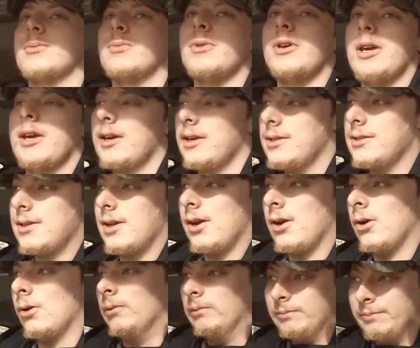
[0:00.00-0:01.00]
week,
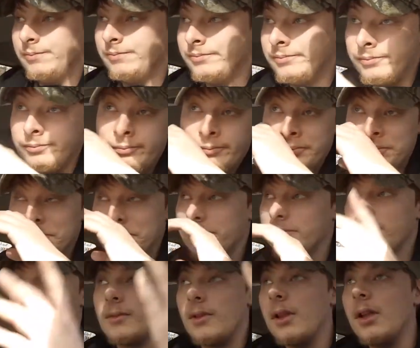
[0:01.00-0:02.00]
so
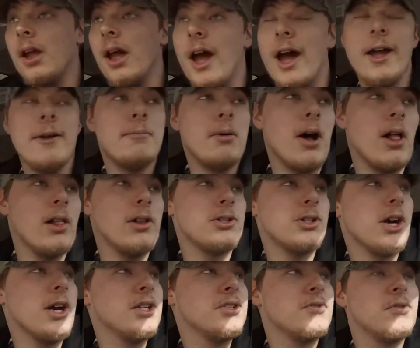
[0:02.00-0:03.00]
I
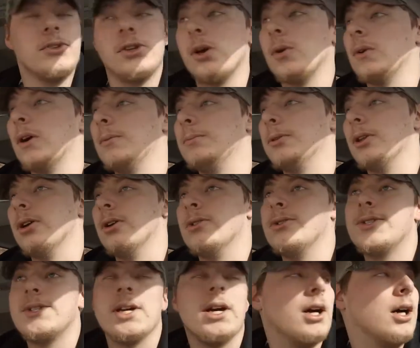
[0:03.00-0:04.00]
apologize for no
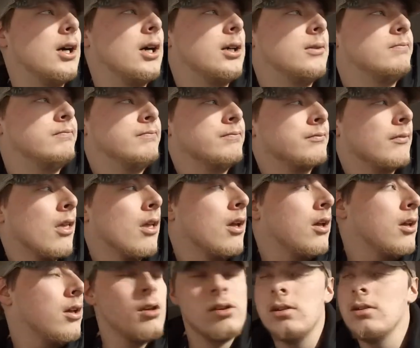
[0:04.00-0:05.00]
uploads. Um,
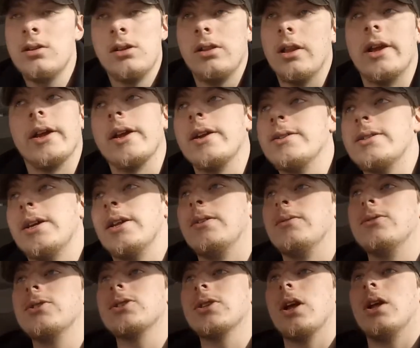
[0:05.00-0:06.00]
like I said, it
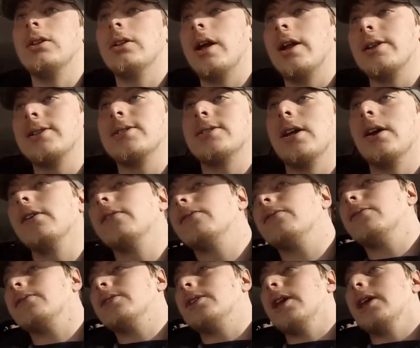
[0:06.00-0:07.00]
was a lot of stuff
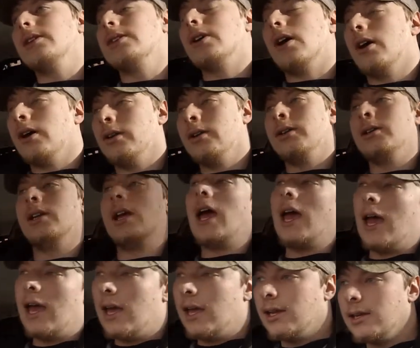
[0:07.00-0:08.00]
to get done
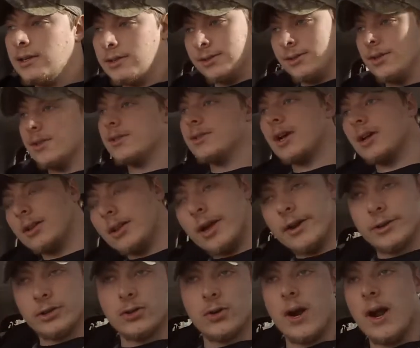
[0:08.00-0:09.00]
and a
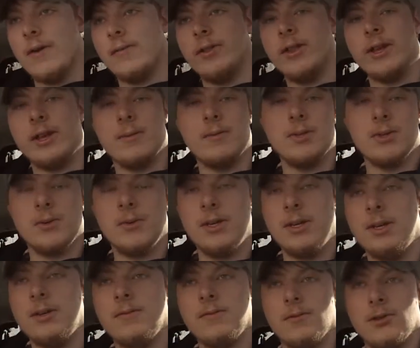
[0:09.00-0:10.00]
lot of traveling in
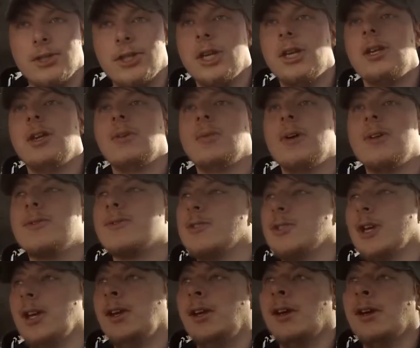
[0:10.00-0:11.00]
between Virginia and West
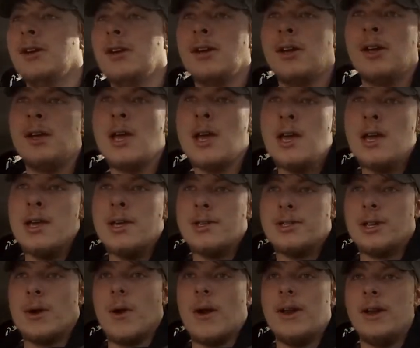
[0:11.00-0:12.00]
Virginia.
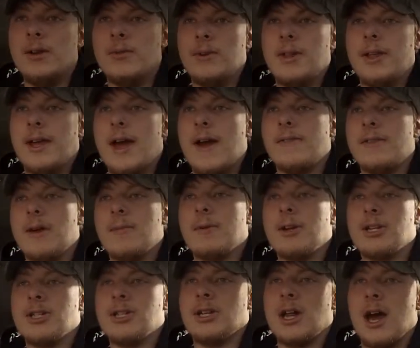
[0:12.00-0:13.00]
So I didn't really have that
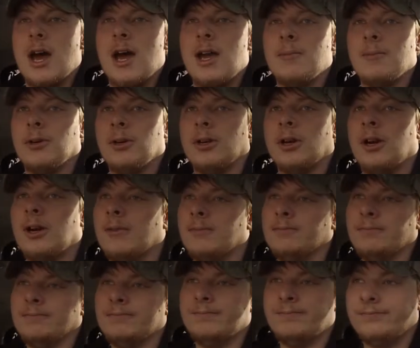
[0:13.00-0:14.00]
much time or,
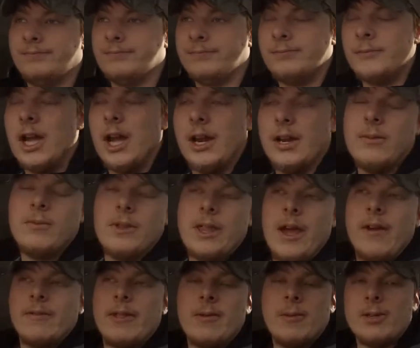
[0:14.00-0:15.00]
um, yeah, I didn't really
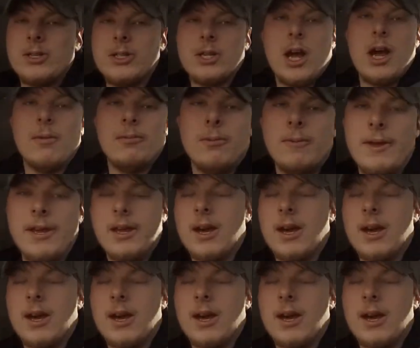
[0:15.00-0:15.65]
have that much time to make